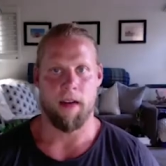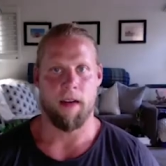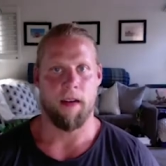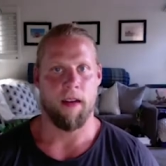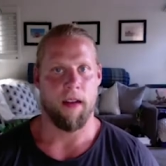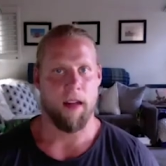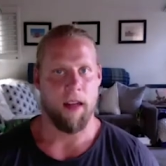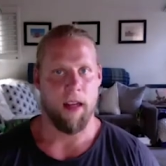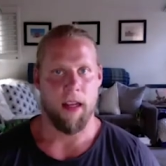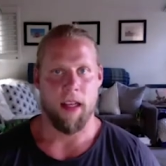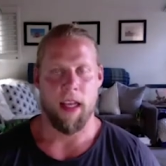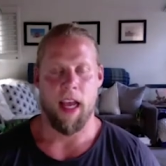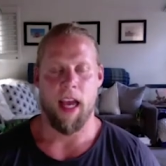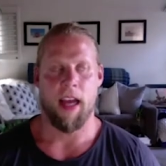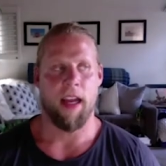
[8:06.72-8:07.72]
yeah
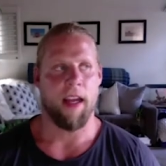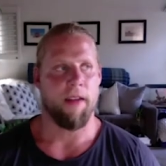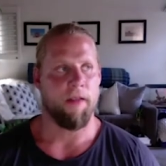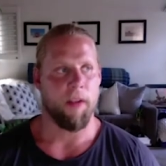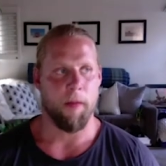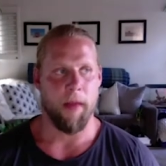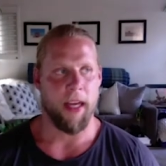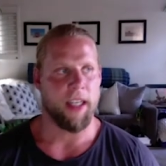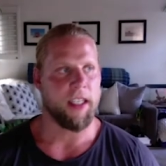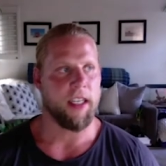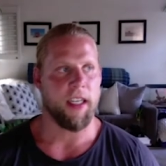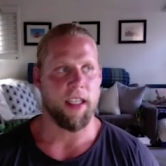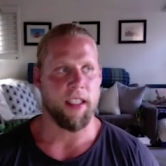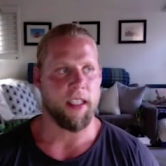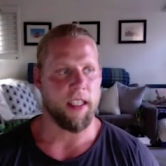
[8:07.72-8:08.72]
inflammation
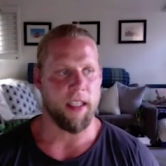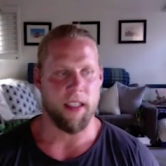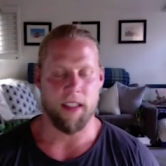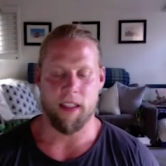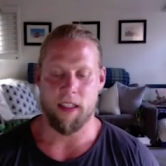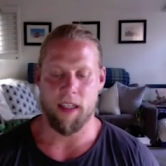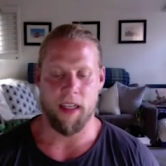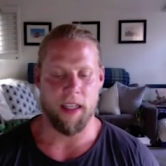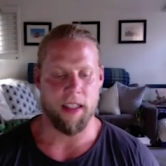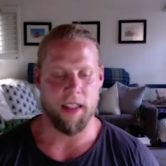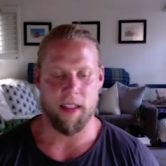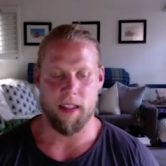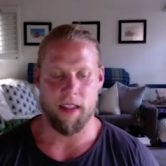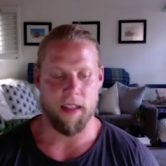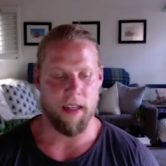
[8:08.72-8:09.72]
is just
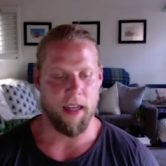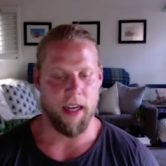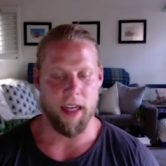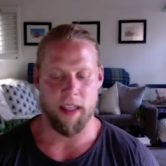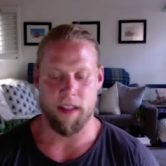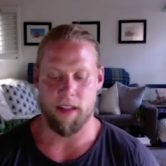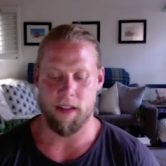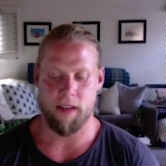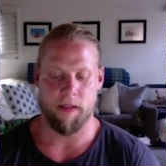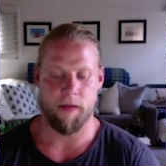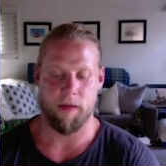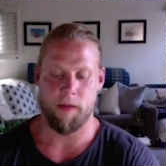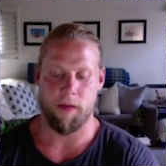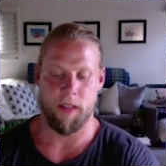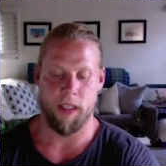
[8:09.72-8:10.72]
it's it's
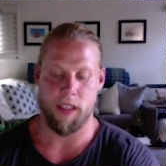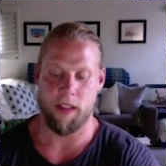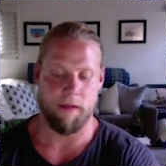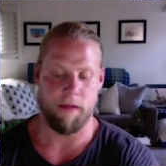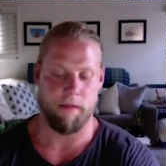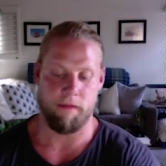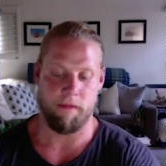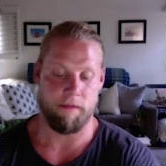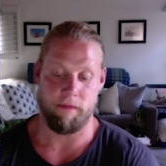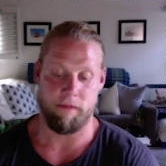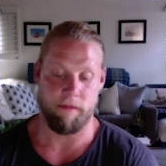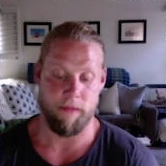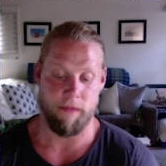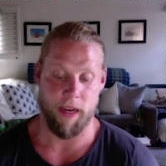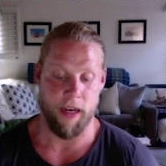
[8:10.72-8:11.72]
just
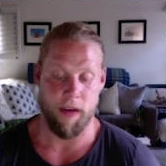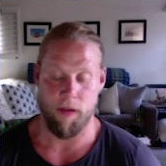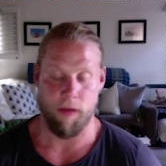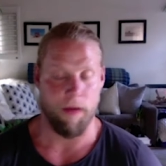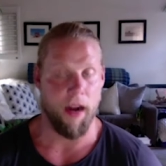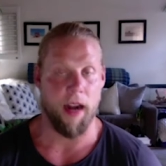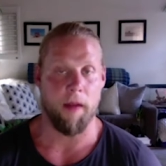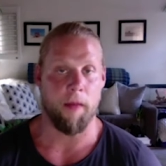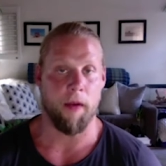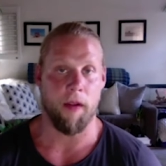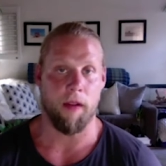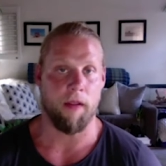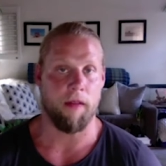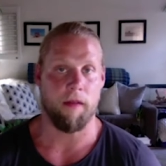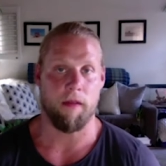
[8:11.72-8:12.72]

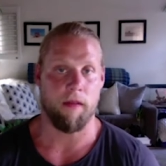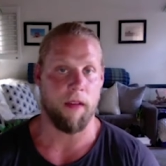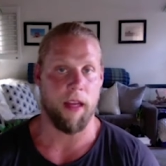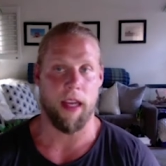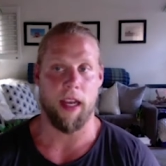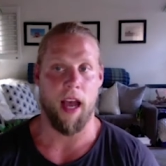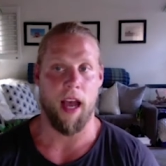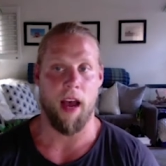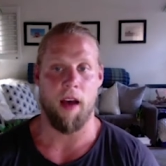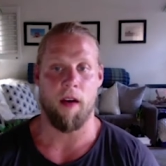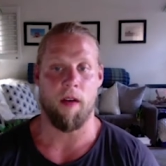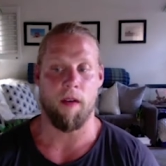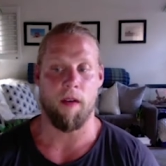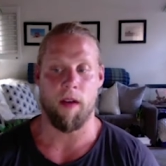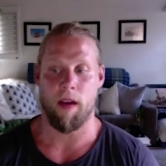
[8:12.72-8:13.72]
incredible like
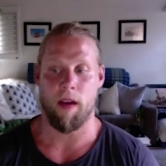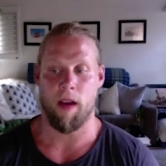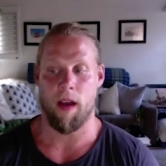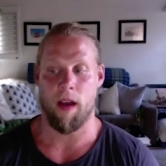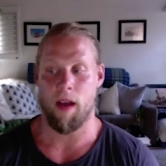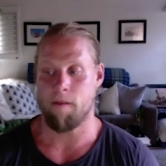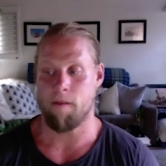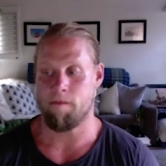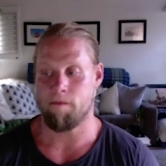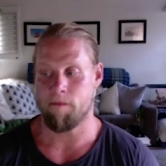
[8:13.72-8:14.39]
how um